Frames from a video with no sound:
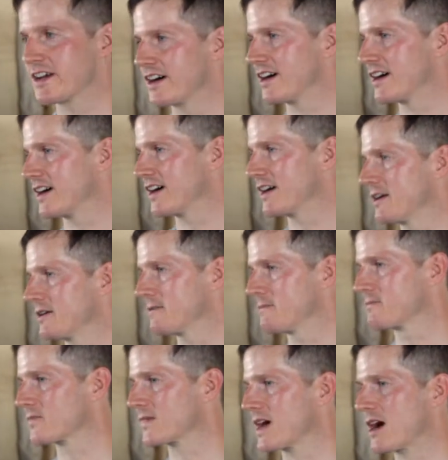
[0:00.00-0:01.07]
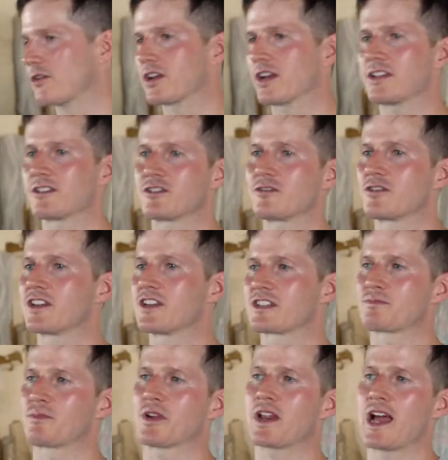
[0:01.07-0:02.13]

how can I do this but